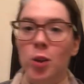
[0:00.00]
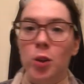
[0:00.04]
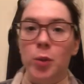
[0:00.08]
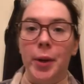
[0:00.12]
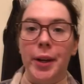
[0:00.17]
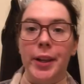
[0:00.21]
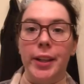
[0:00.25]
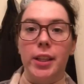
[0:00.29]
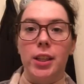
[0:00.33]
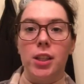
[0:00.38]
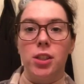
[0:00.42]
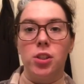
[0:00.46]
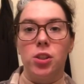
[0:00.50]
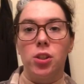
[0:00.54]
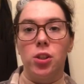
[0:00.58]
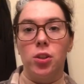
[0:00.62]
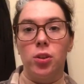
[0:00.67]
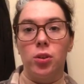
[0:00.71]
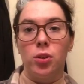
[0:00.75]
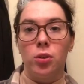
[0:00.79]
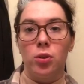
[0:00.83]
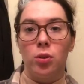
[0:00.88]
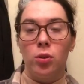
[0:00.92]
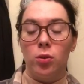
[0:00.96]
quickly
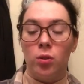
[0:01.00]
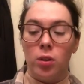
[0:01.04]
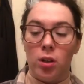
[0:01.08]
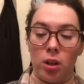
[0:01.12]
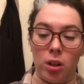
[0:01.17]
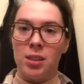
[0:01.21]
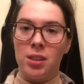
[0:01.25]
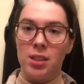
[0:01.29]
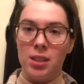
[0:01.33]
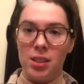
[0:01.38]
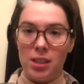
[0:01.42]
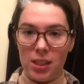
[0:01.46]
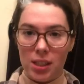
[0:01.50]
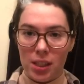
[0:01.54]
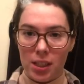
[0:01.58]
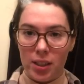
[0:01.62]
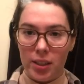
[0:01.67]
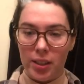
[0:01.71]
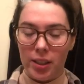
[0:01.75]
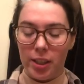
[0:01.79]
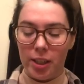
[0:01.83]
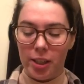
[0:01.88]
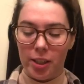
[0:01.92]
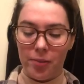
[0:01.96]
do
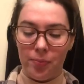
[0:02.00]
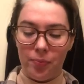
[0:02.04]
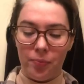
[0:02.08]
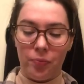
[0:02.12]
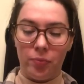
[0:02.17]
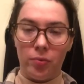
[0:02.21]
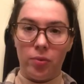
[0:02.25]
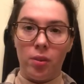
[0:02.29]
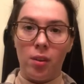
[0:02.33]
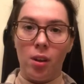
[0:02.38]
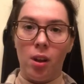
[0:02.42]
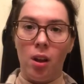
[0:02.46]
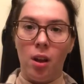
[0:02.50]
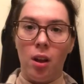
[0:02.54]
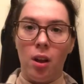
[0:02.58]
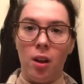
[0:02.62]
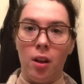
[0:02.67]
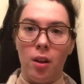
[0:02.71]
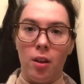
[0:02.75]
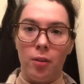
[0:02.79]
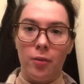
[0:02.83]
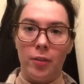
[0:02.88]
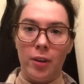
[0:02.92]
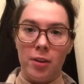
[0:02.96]
concealer,
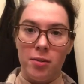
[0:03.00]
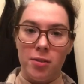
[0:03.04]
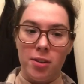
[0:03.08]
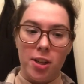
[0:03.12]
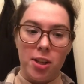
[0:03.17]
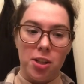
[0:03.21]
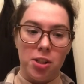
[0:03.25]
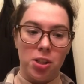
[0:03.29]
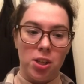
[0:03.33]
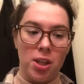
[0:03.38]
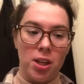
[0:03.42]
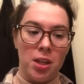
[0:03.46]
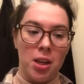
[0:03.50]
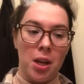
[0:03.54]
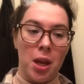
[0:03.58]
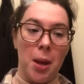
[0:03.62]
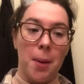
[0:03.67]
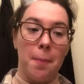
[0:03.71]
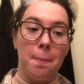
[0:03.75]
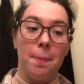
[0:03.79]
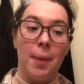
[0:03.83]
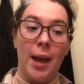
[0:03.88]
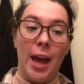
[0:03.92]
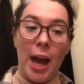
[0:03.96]
foundation,
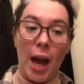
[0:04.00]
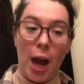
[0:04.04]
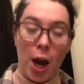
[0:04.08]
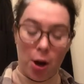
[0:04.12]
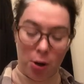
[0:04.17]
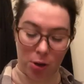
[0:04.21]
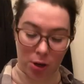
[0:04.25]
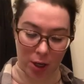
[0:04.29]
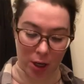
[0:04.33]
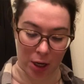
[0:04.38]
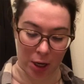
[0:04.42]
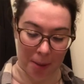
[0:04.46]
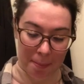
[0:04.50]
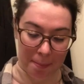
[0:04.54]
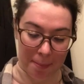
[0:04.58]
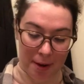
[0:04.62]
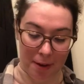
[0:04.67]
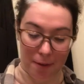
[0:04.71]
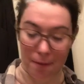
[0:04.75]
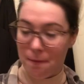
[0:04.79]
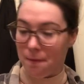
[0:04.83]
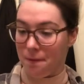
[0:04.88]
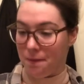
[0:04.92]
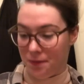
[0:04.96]
and powder my
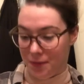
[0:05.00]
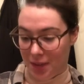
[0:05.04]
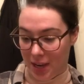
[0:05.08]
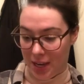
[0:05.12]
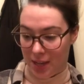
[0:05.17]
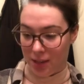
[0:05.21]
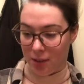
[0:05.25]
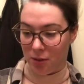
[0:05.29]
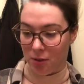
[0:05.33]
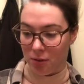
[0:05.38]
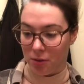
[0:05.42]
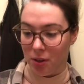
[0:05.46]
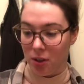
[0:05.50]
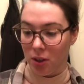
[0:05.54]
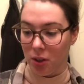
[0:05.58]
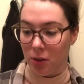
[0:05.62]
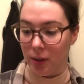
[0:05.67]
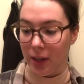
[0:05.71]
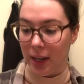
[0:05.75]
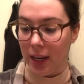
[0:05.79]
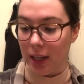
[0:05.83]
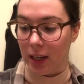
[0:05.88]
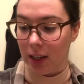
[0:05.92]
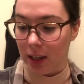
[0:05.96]
face real
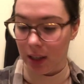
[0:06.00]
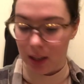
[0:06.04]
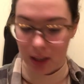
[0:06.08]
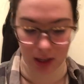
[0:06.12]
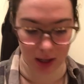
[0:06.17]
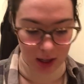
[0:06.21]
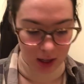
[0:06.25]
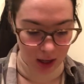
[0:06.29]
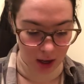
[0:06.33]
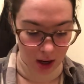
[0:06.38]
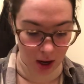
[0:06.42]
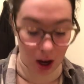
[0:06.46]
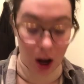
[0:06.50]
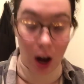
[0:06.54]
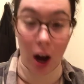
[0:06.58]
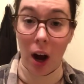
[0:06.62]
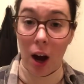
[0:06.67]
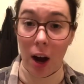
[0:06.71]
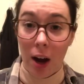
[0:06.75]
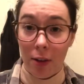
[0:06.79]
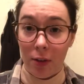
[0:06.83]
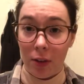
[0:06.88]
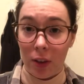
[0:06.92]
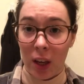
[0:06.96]
quick
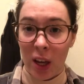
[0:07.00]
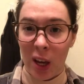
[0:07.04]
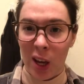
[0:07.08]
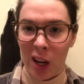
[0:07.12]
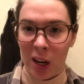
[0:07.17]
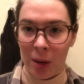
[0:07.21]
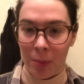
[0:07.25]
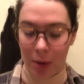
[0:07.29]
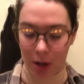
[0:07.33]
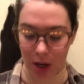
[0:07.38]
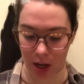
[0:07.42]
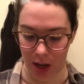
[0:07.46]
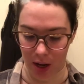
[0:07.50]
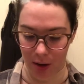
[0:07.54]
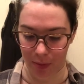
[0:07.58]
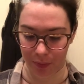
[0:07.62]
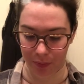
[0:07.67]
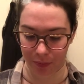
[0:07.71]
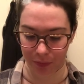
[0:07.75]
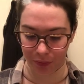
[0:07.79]
off camera.